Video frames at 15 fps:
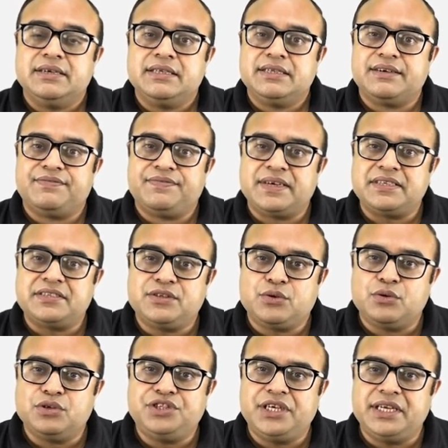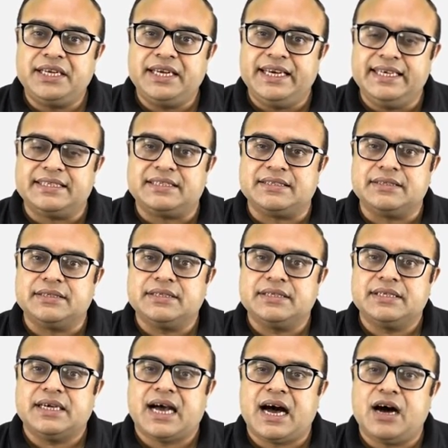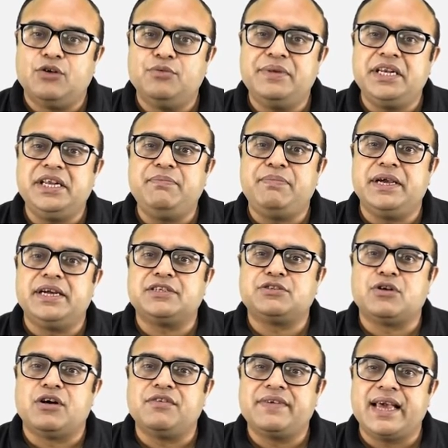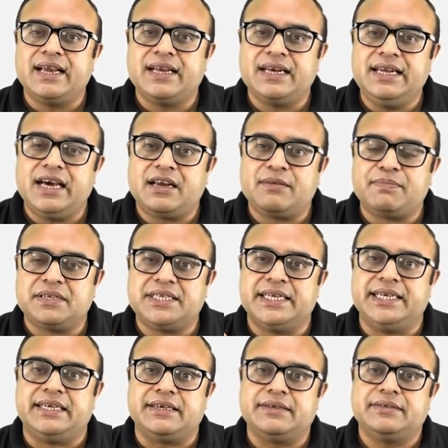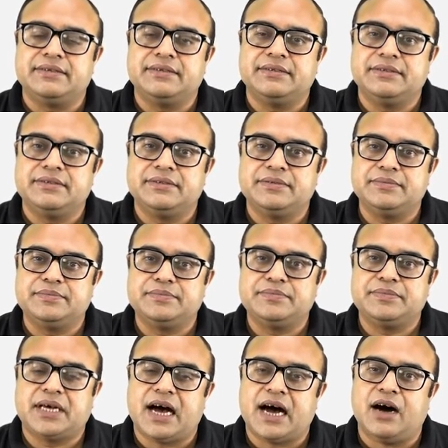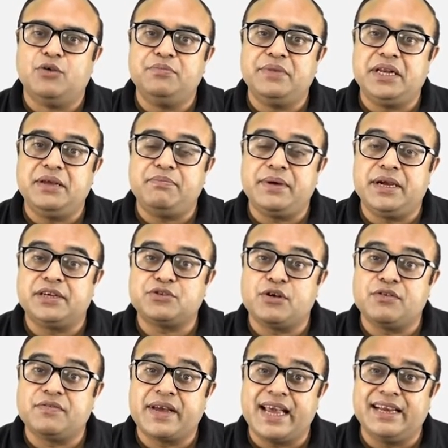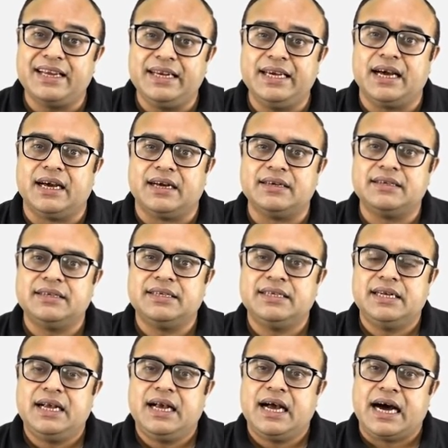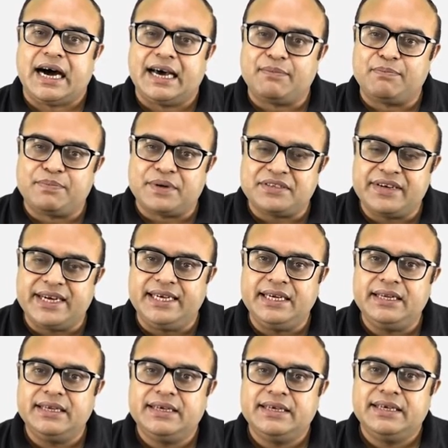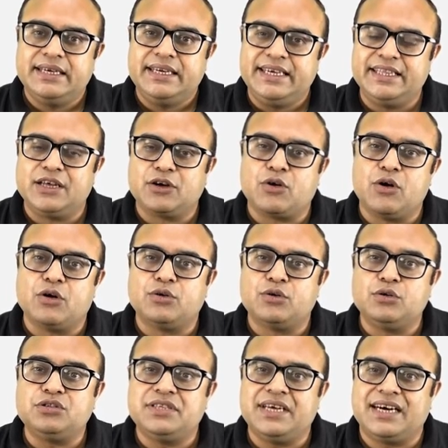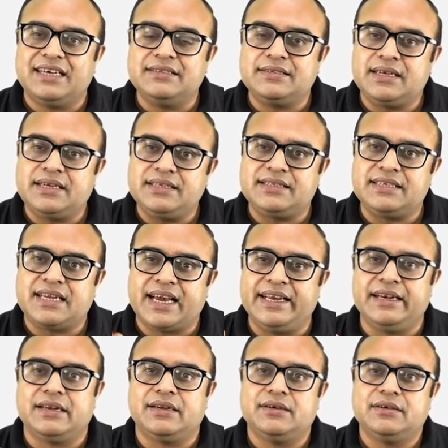The first question is, how many pairs of ganglia are present? How many pairs of ganglia are present in the cockroach? The answer is 9,